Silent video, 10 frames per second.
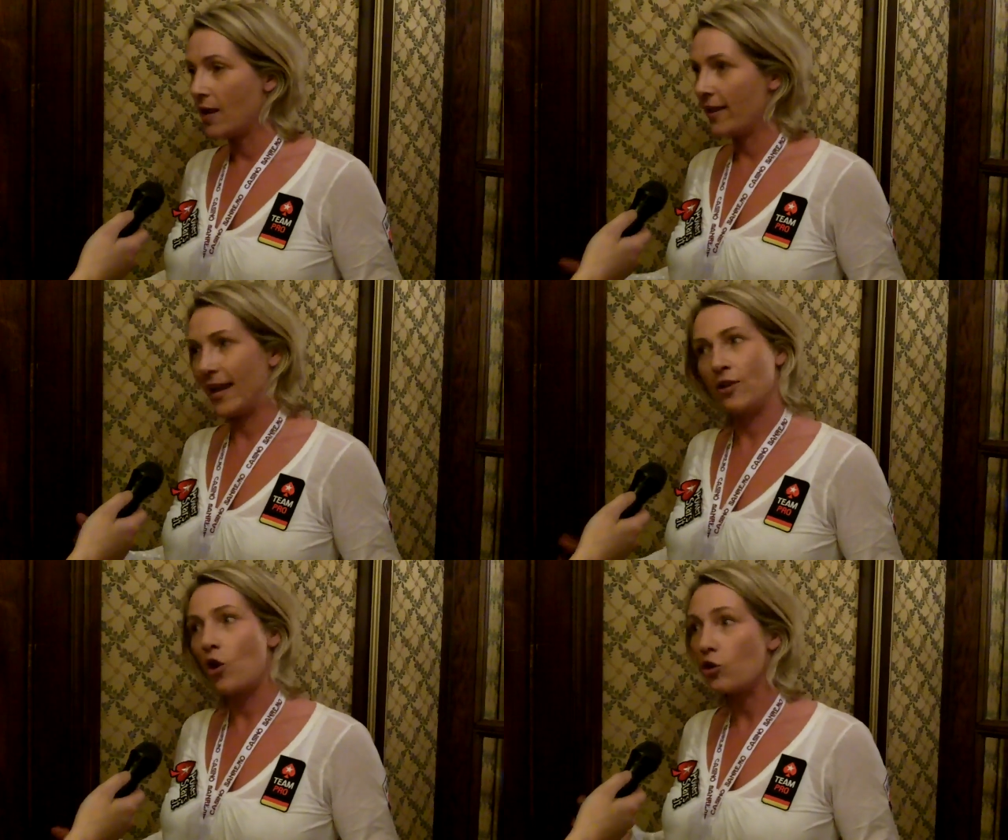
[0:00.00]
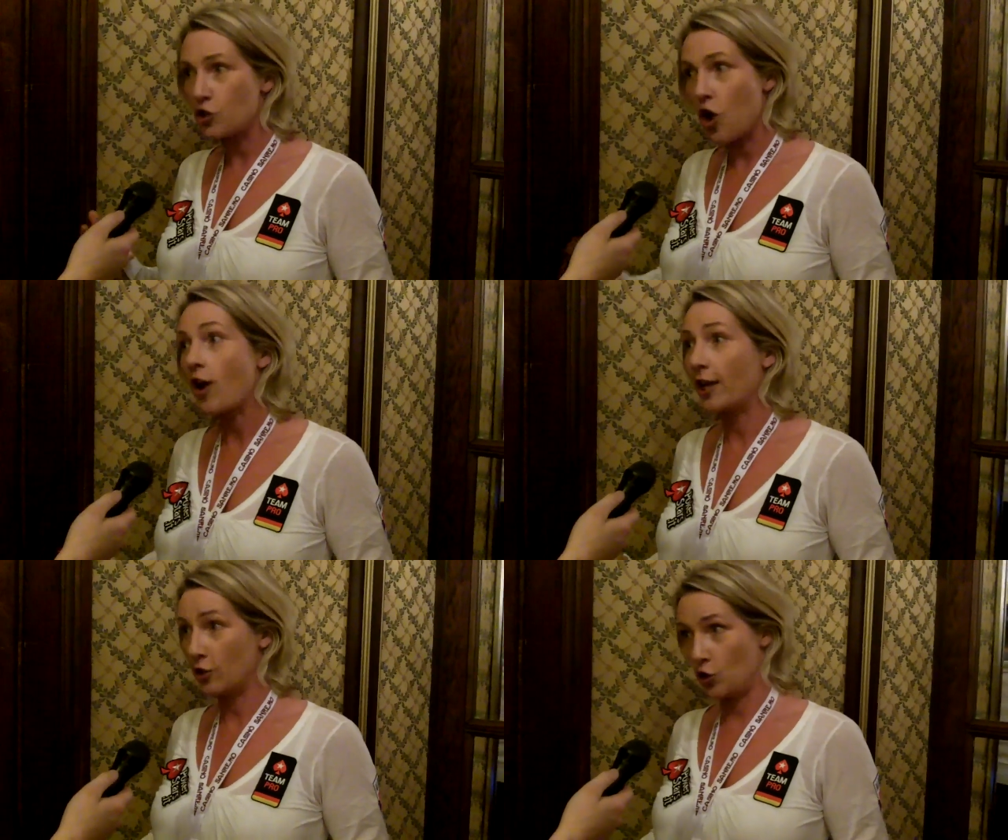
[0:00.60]
They are not
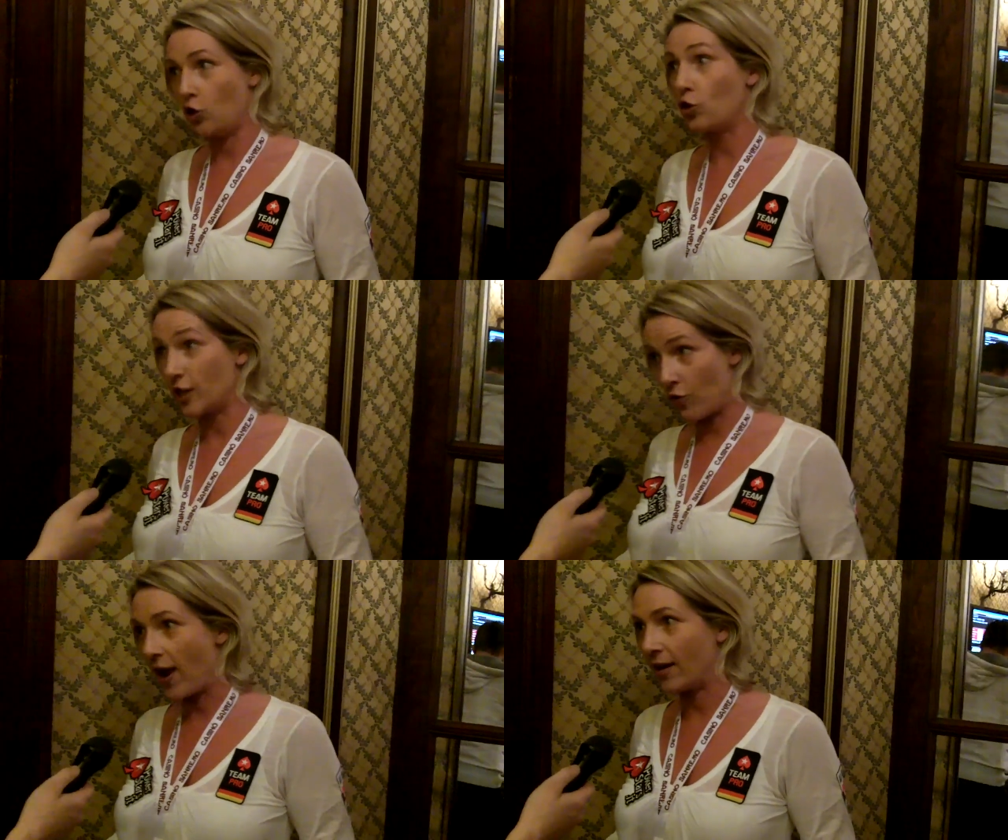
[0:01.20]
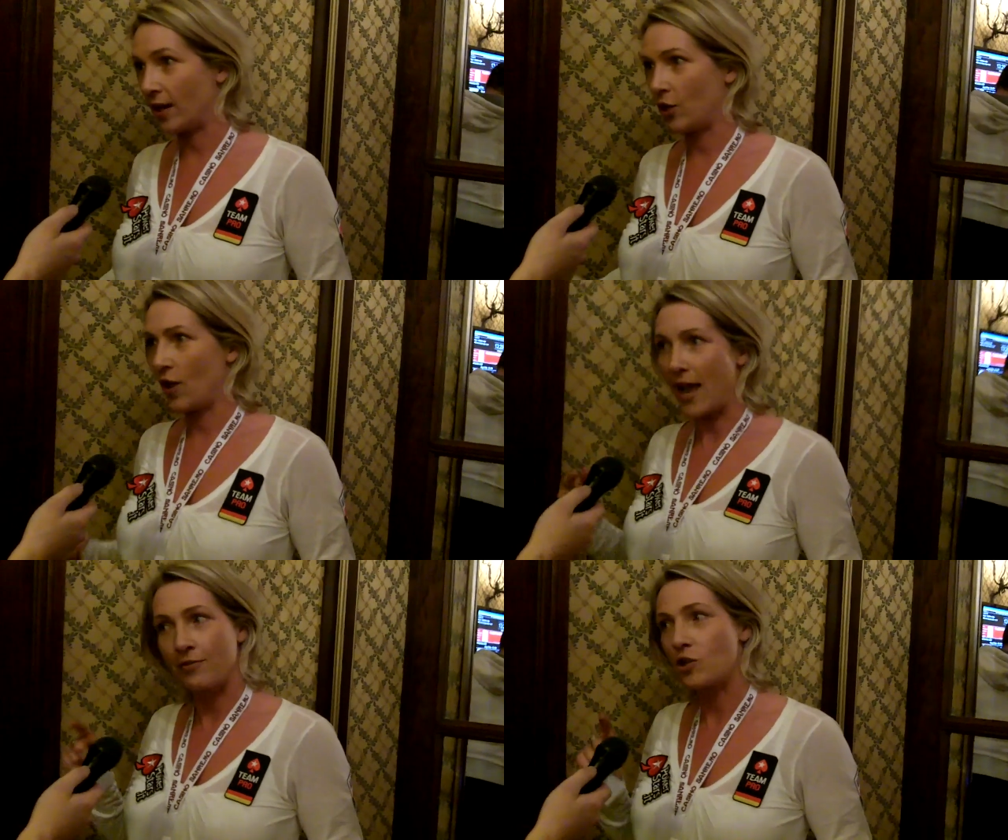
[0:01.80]
talking to you directly.
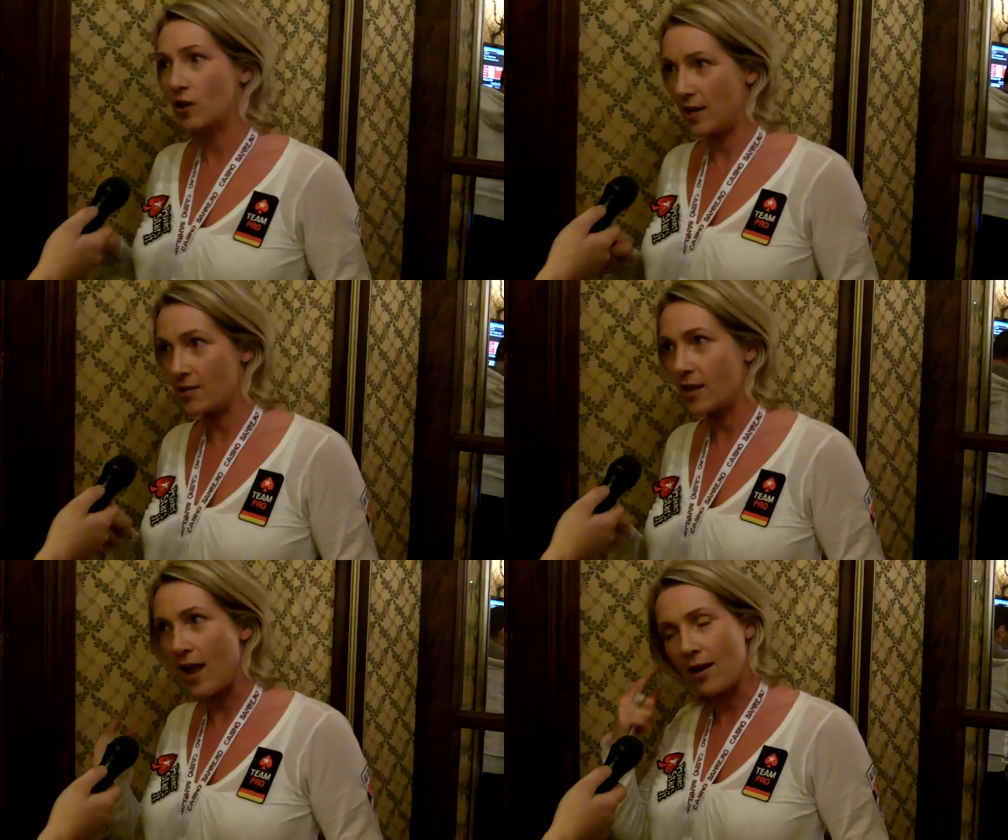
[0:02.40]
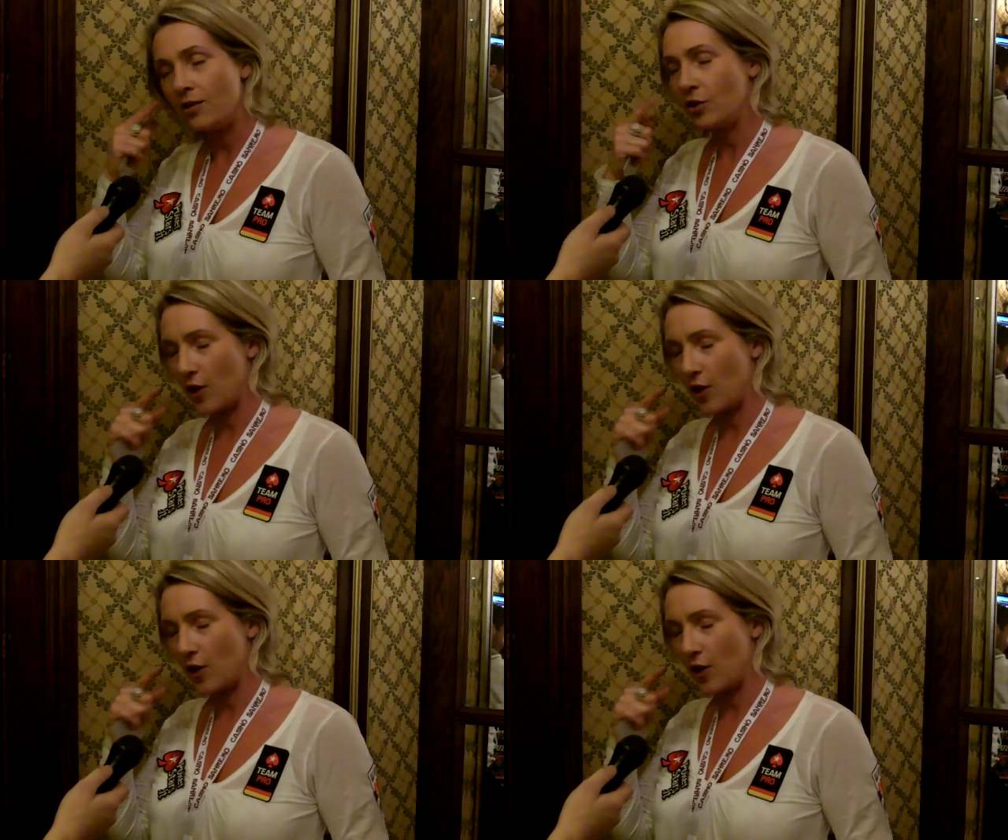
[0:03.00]
You have to listen.